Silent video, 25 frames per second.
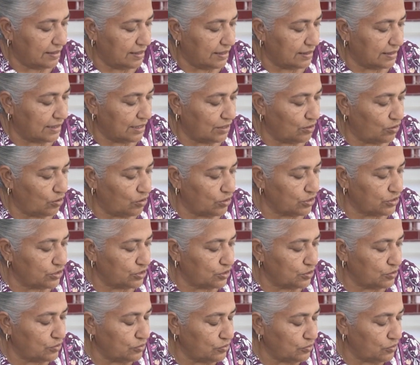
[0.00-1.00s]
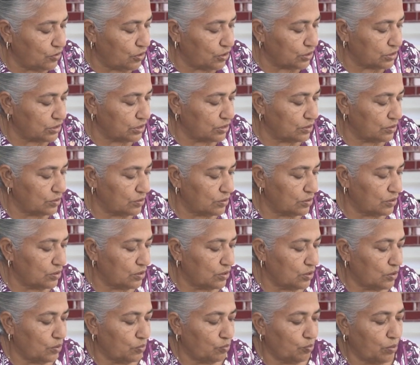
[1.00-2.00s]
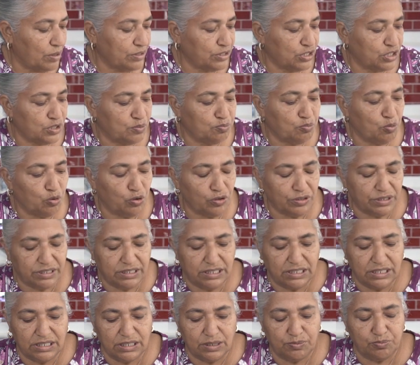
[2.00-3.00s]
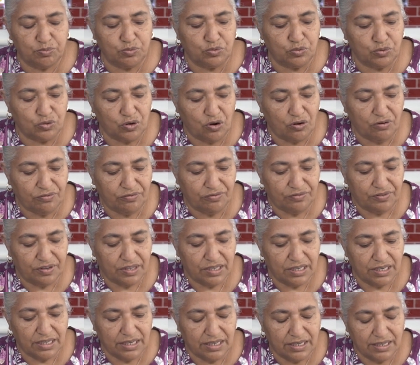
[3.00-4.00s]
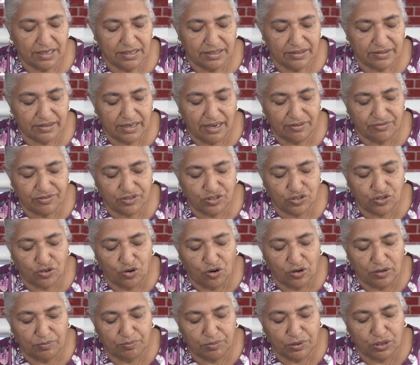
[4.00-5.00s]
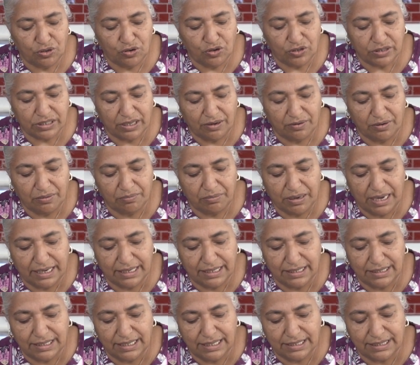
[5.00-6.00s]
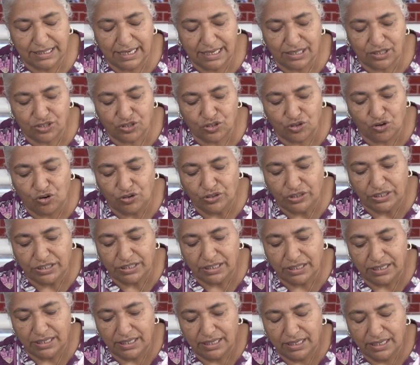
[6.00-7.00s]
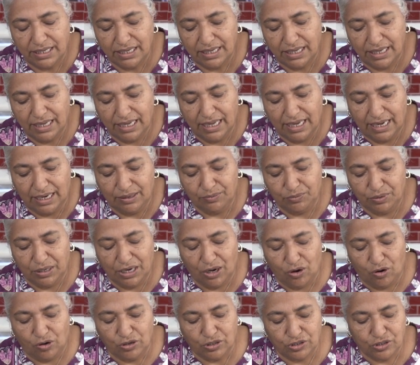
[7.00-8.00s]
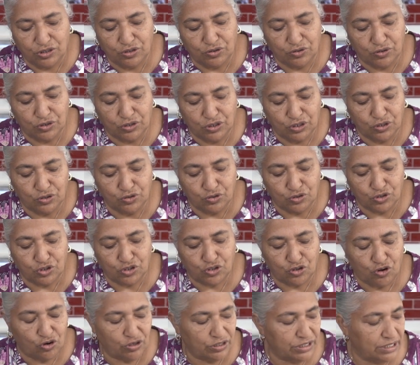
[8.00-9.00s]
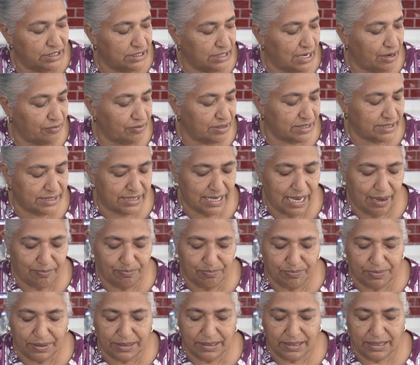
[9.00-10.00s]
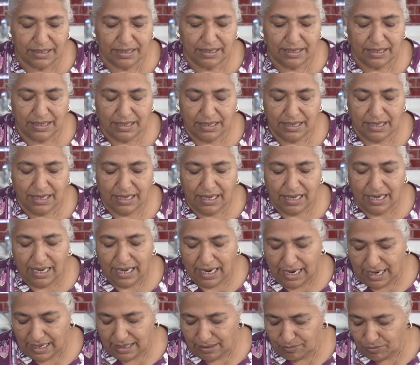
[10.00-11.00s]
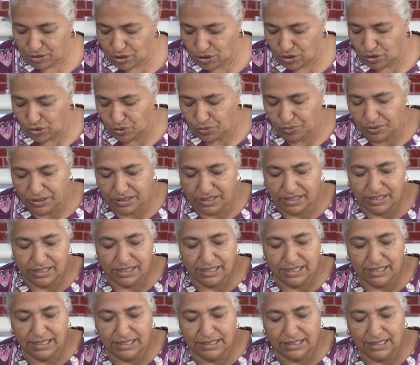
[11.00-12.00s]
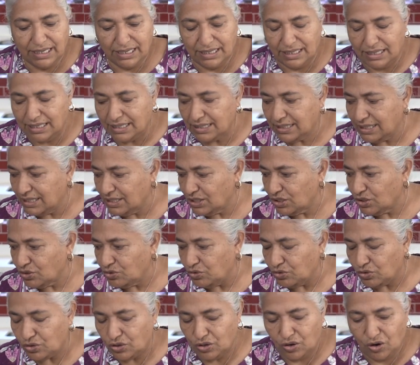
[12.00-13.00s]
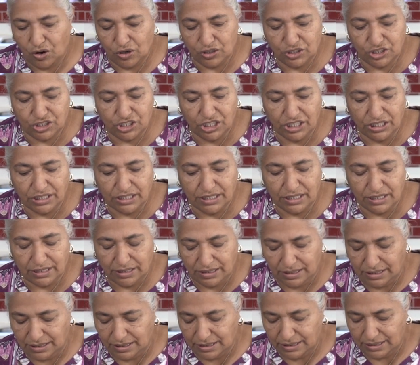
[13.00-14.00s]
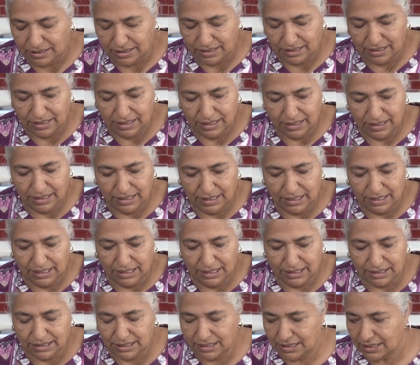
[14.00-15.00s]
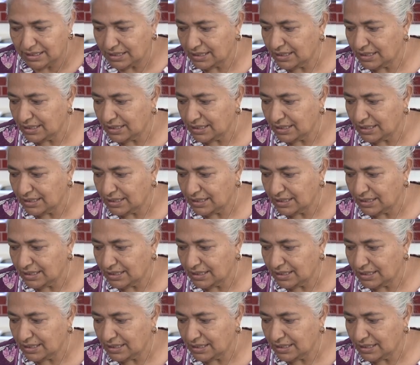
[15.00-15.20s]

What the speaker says: And I also got 1 small teaspoon of rough salt because our marinade has salt, and we are also going to use salt in our samp. And I'm going to lower this heat and let this cook on gentle heat.